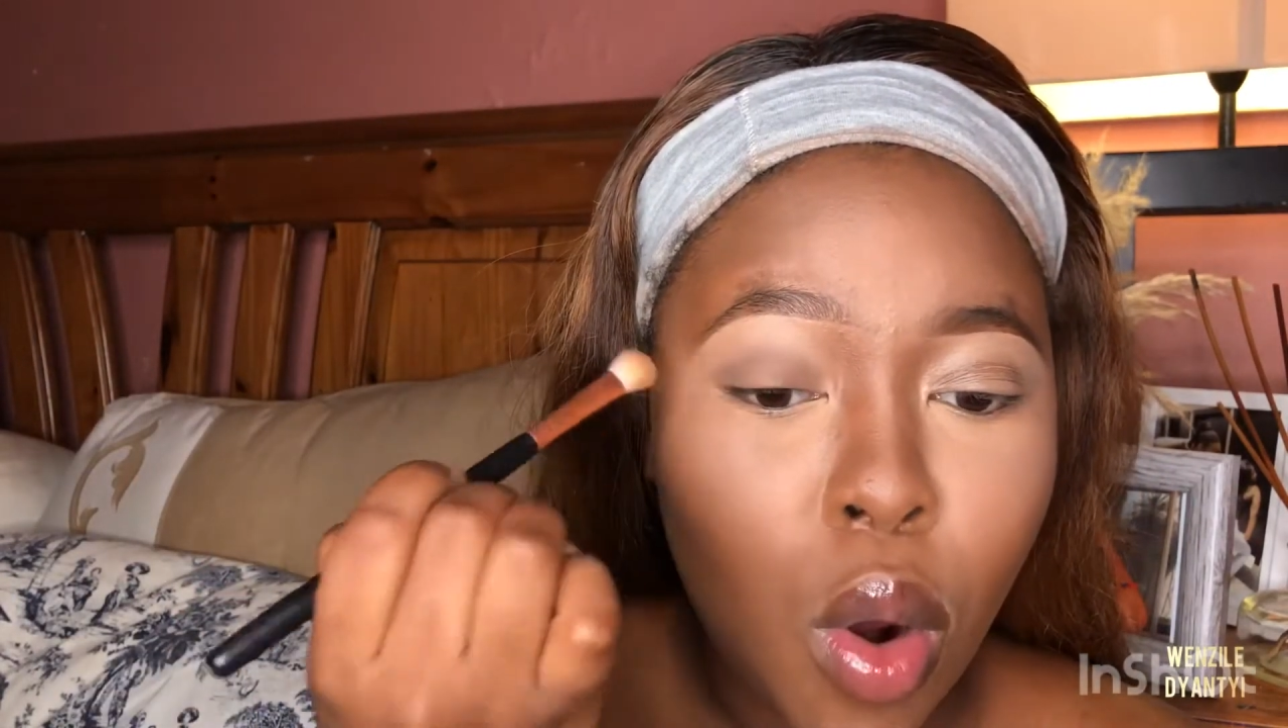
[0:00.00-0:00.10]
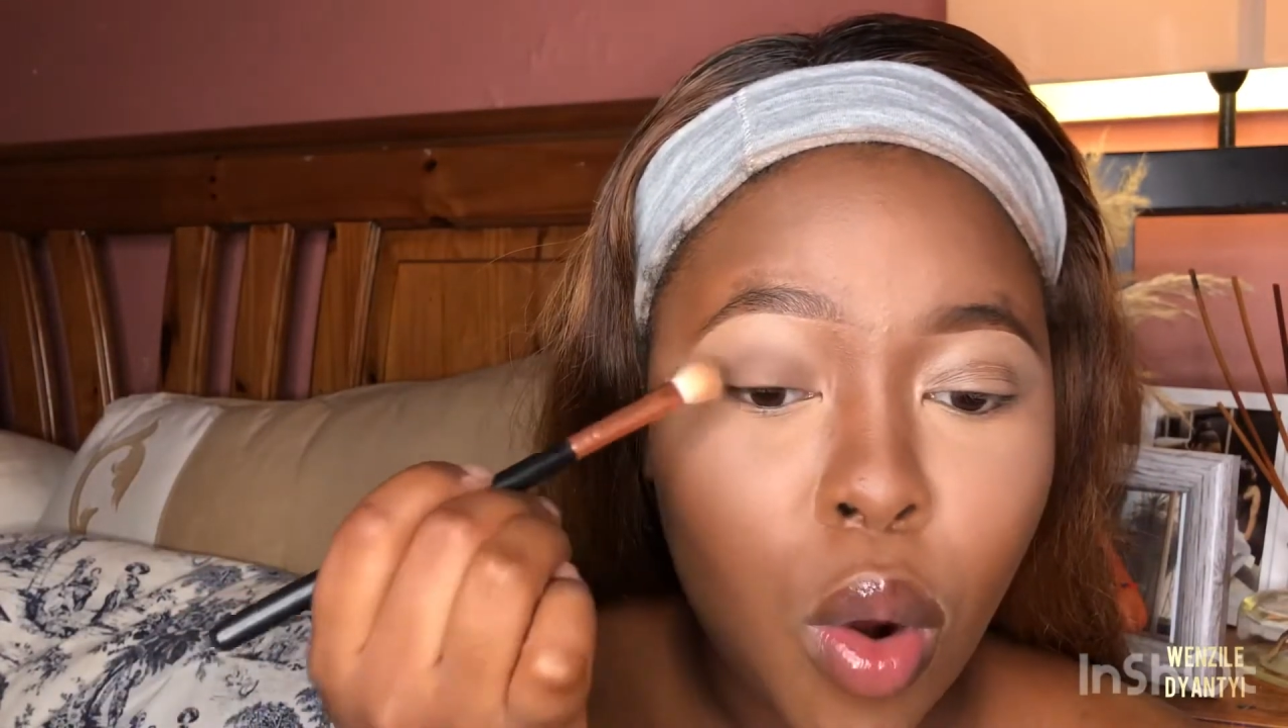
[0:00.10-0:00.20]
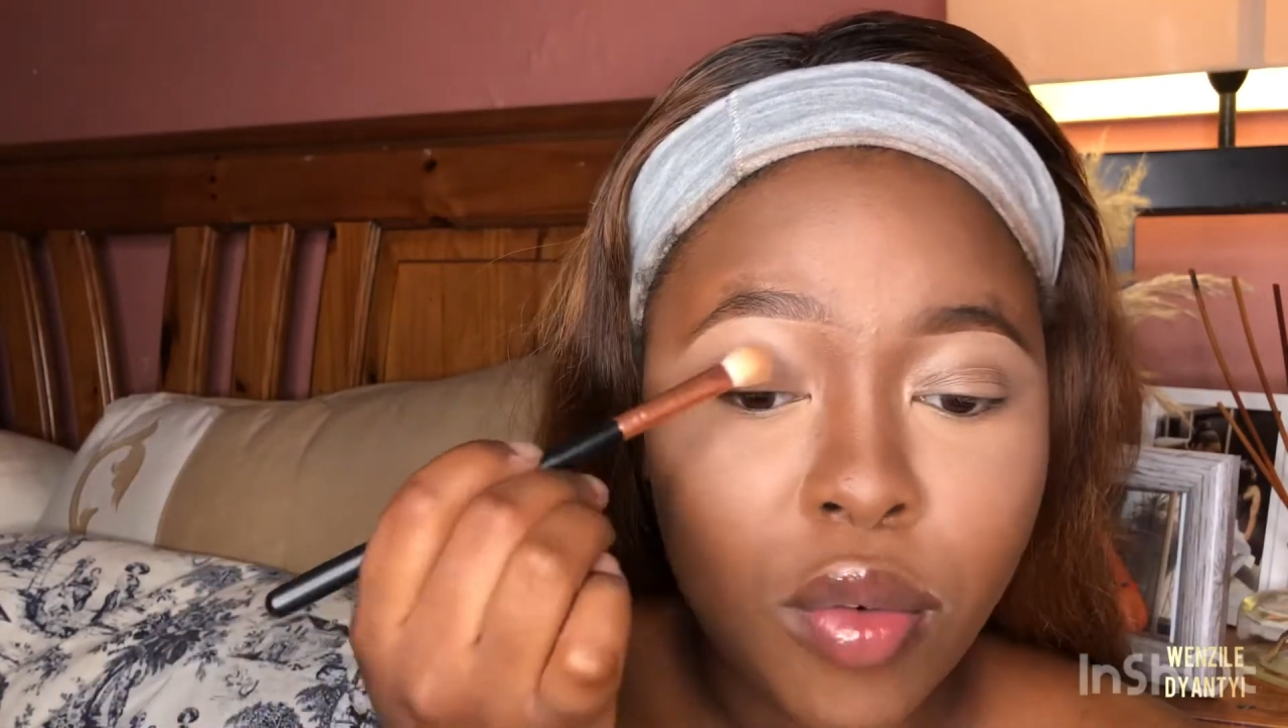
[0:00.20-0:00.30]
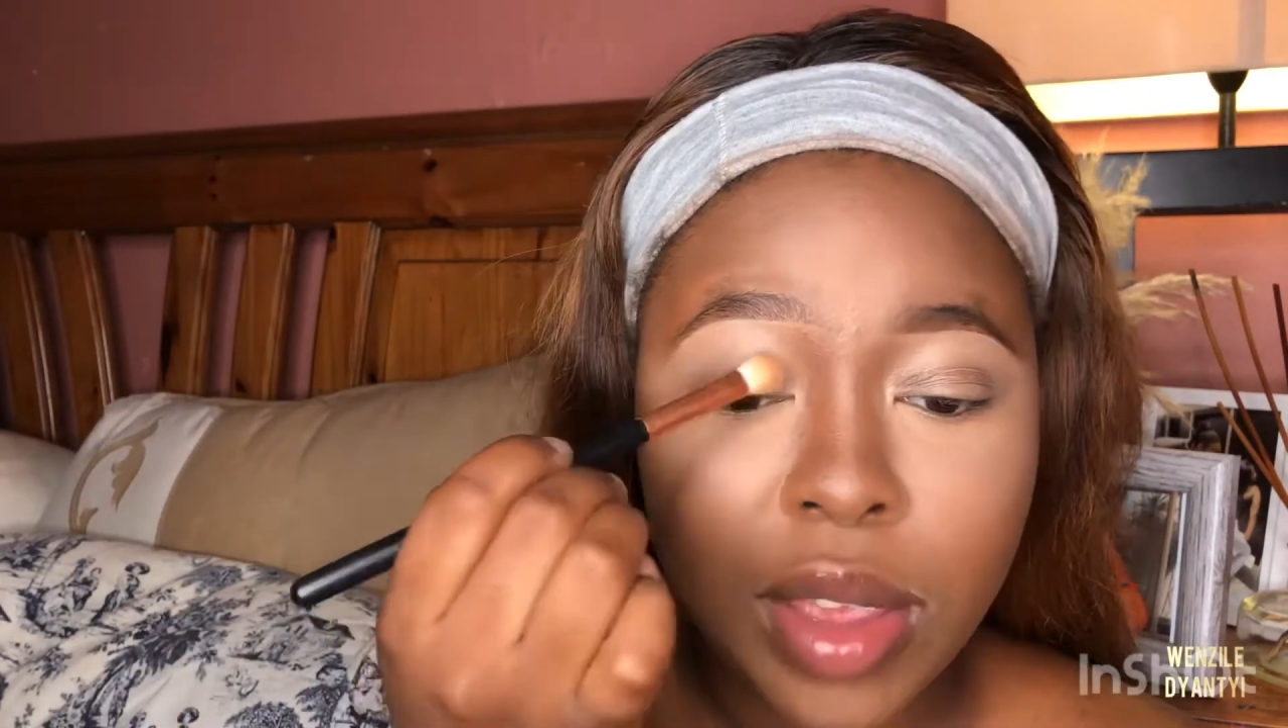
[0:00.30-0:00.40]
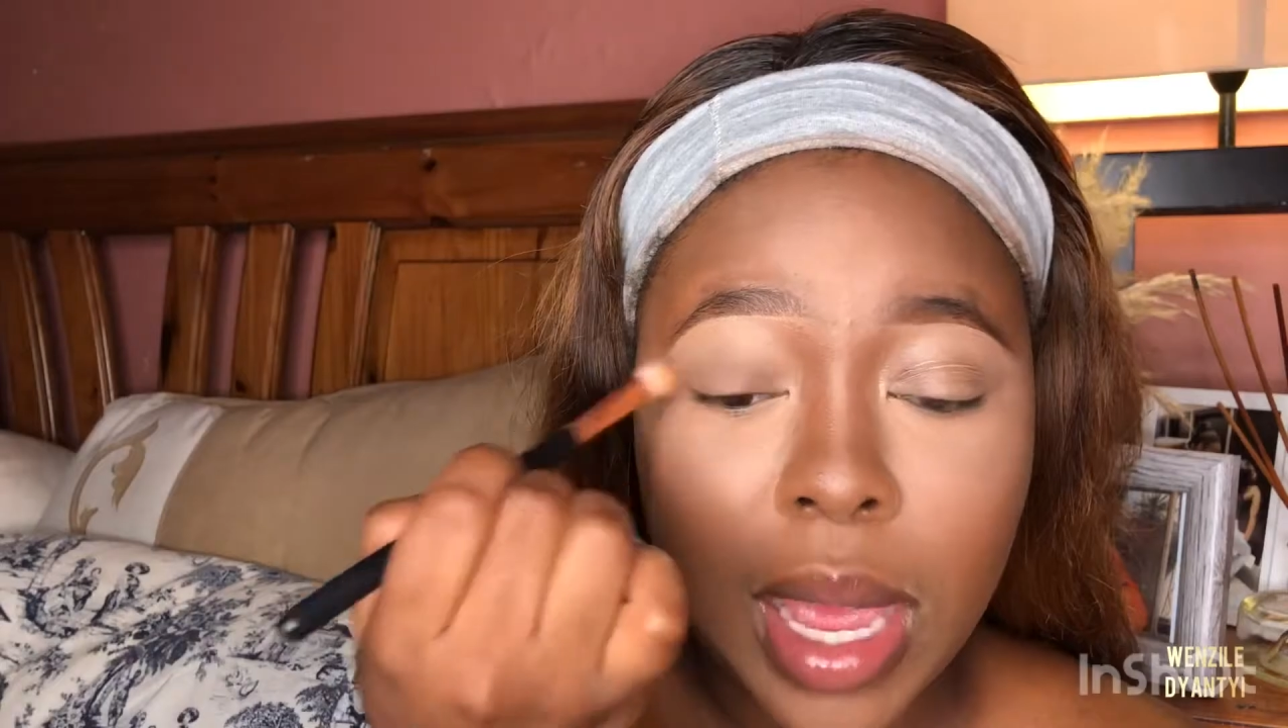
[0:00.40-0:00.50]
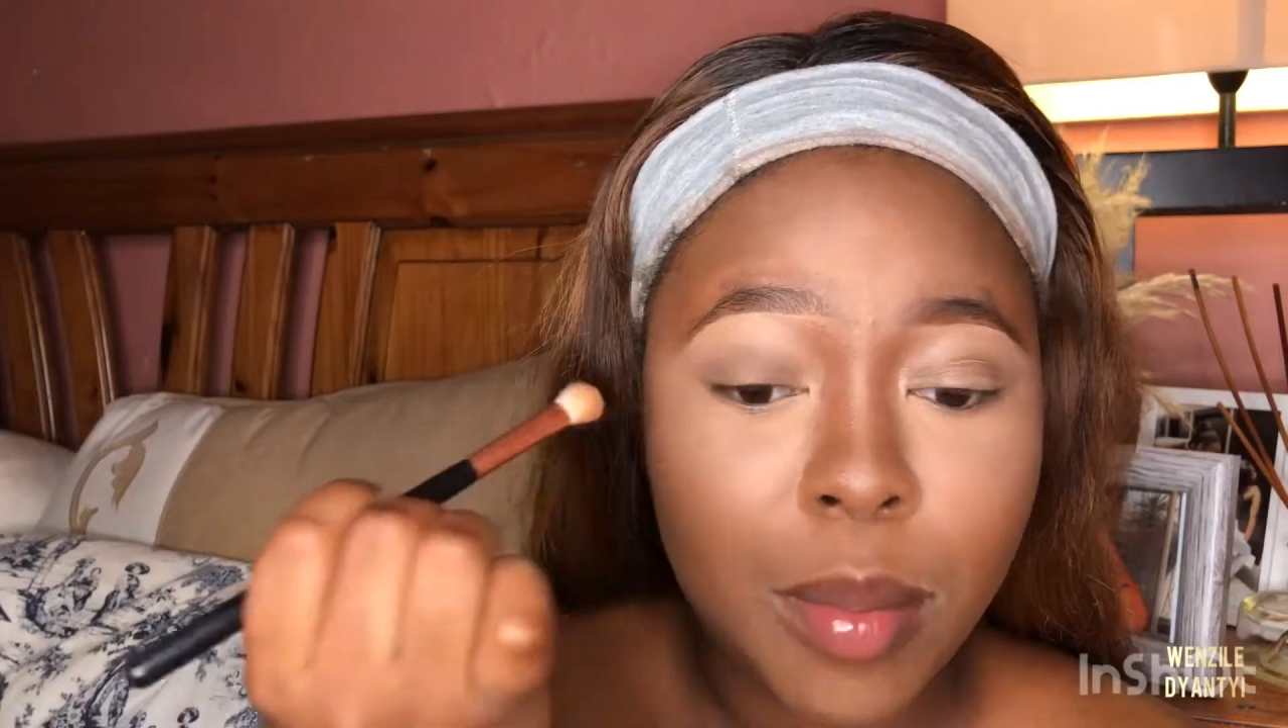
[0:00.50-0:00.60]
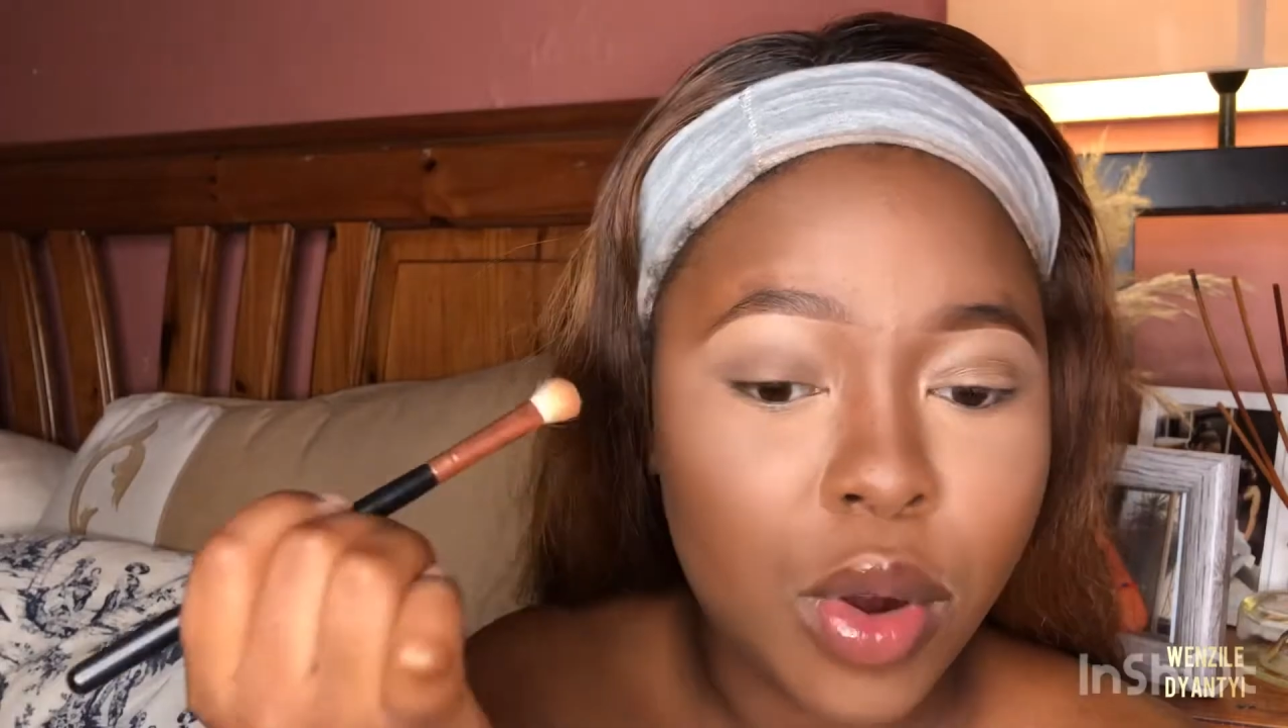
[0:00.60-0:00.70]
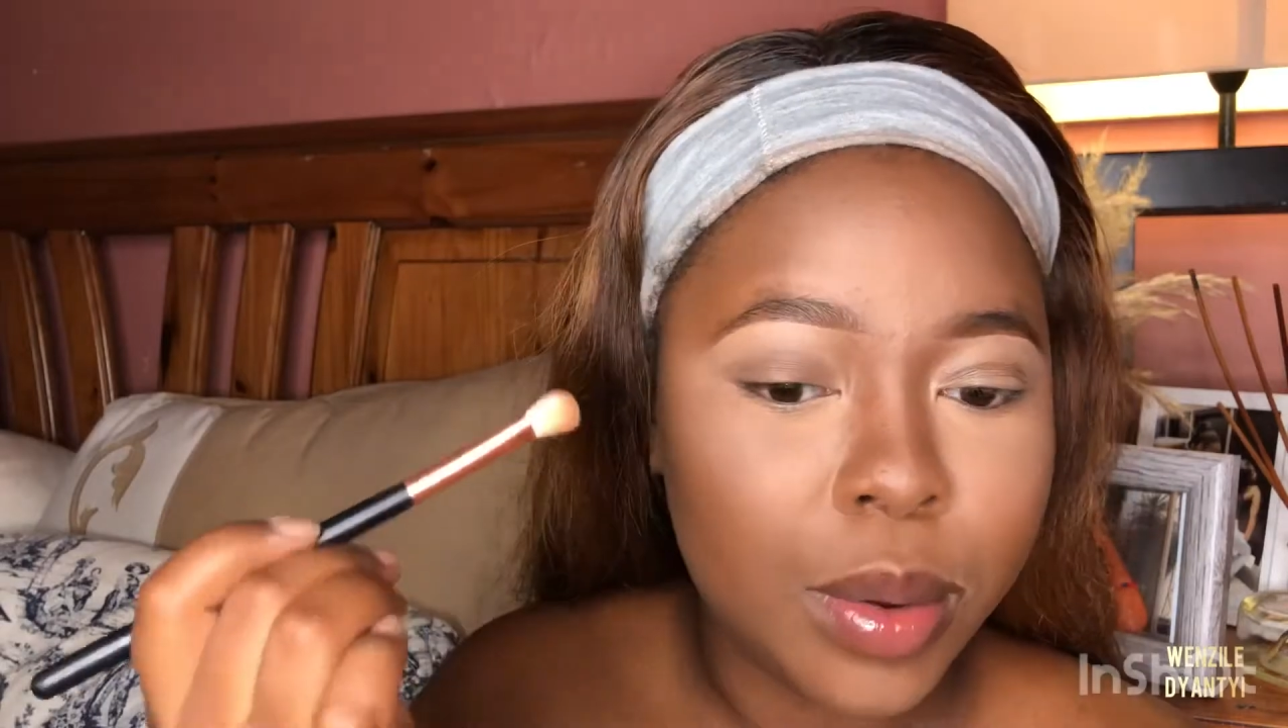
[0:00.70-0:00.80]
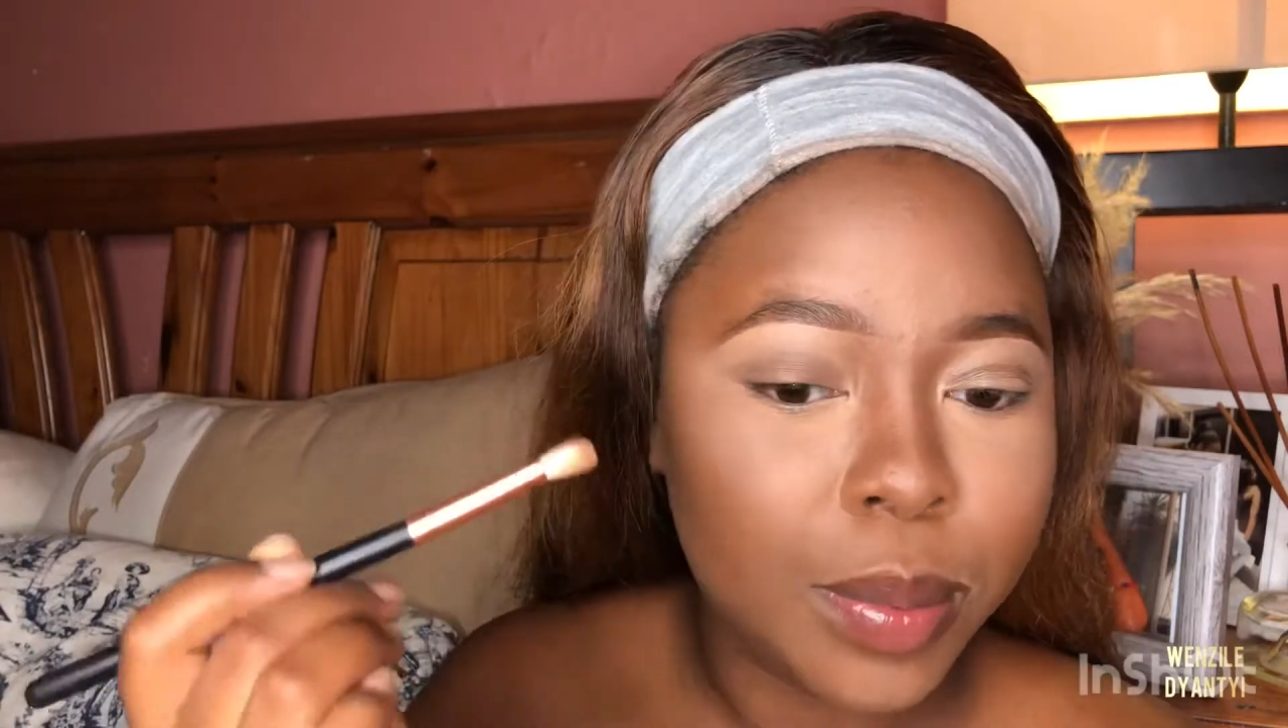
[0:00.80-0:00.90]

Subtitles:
off camera.